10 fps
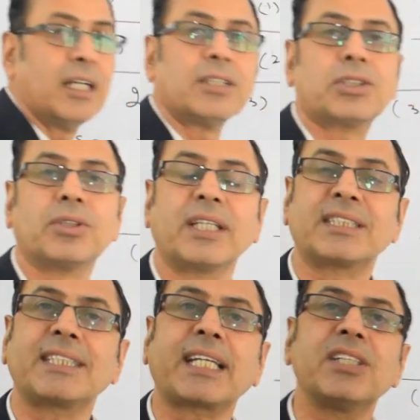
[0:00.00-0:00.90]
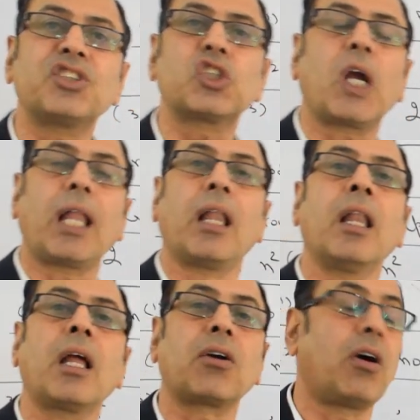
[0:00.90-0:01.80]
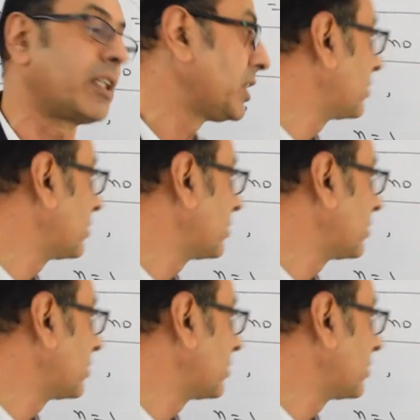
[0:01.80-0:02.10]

So the second shell, according